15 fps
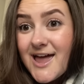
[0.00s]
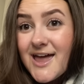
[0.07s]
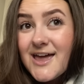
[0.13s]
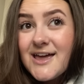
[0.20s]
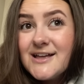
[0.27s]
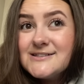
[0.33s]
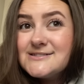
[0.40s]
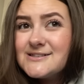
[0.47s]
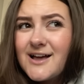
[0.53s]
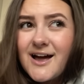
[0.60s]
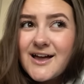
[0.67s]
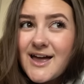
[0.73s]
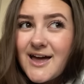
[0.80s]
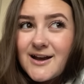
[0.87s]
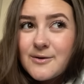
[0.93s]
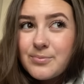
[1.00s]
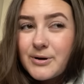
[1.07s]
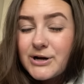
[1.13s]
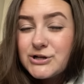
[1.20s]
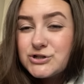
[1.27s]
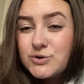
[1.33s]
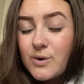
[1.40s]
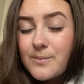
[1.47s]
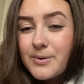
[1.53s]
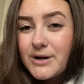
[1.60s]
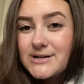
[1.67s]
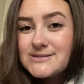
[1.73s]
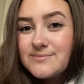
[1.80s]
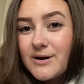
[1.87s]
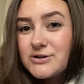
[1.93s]
It's, again, a pretty short book.
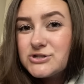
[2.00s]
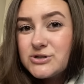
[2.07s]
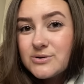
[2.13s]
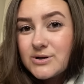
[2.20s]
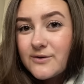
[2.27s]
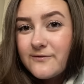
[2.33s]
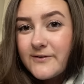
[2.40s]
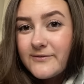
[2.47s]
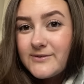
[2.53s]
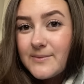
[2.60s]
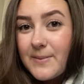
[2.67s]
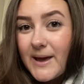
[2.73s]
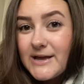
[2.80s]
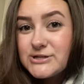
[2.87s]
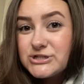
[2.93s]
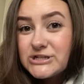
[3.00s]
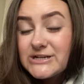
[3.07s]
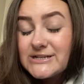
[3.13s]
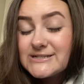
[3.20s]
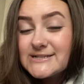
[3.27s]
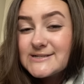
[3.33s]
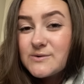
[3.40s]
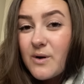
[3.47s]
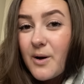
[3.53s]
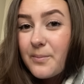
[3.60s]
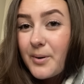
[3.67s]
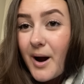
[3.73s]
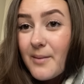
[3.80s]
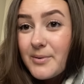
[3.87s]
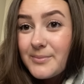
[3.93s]
It's about 250 pages, so I'll
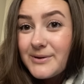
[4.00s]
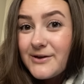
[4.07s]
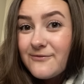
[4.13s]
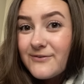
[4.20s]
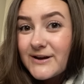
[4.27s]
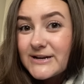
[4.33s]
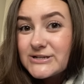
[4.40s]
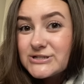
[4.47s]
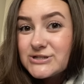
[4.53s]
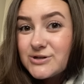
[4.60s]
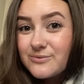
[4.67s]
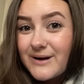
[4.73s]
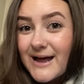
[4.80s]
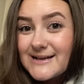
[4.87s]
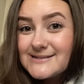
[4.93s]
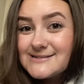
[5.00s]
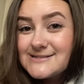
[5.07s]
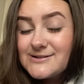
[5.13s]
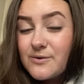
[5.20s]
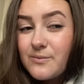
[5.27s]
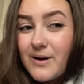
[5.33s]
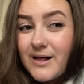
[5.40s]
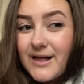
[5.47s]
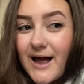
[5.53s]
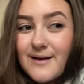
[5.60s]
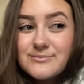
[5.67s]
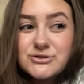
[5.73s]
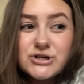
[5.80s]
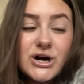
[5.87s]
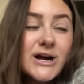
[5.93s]
probably finish the rest while
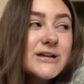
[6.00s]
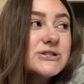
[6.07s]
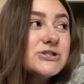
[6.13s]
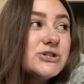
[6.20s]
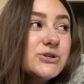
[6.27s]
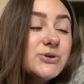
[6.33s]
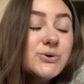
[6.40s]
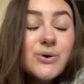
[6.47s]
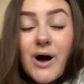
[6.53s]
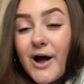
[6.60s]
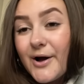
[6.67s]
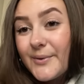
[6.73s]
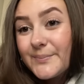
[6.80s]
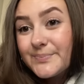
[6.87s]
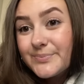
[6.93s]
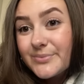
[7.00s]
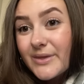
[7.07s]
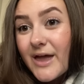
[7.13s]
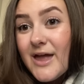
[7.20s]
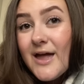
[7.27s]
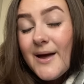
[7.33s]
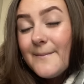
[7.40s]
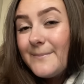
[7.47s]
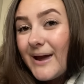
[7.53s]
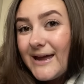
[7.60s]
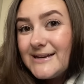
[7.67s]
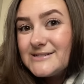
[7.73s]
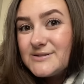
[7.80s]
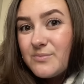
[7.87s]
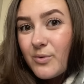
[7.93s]
I'm trying to
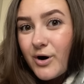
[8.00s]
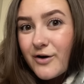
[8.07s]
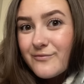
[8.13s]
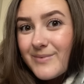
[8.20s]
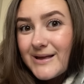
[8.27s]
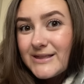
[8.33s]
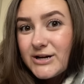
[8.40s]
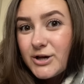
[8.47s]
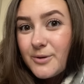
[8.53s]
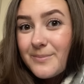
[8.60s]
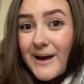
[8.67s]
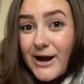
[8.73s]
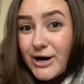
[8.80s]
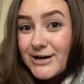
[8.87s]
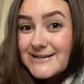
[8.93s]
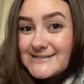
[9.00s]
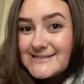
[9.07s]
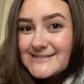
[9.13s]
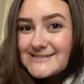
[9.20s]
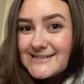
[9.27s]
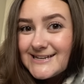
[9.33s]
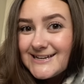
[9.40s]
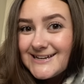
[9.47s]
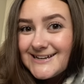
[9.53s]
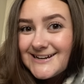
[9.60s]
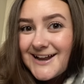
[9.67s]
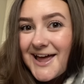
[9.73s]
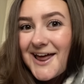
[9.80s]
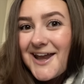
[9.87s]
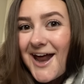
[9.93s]
paint more of my little Paris scene,
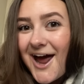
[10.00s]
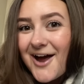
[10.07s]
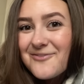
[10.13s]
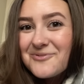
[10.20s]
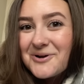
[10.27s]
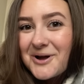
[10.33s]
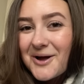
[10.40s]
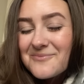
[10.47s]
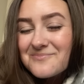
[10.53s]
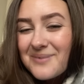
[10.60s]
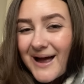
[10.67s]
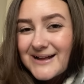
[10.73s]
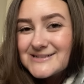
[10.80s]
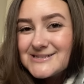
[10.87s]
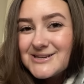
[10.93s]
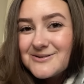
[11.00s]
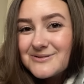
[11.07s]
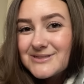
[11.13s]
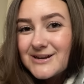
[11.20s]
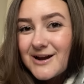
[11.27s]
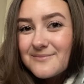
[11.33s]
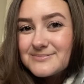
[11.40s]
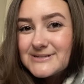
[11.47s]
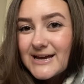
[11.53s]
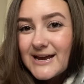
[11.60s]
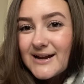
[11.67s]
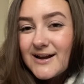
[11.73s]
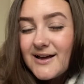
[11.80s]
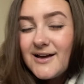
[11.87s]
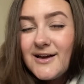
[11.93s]
and I will come back to you with an
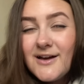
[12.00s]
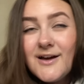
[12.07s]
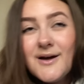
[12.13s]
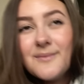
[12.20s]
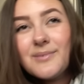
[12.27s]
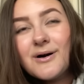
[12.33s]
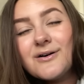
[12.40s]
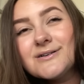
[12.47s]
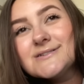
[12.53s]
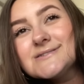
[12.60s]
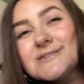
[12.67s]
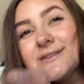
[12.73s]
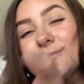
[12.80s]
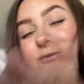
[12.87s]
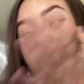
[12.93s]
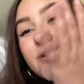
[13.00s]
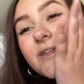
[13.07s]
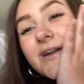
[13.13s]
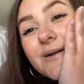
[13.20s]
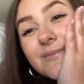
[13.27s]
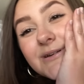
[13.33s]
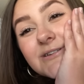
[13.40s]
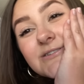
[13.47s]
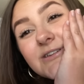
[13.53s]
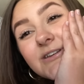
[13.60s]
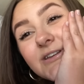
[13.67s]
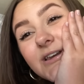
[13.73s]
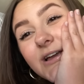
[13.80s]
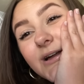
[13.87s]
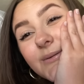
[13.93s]
update. But honestly, before that, I might take
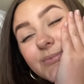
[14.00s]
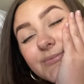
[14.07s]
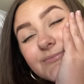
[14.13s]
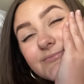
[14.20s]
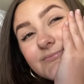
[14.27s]
a nap.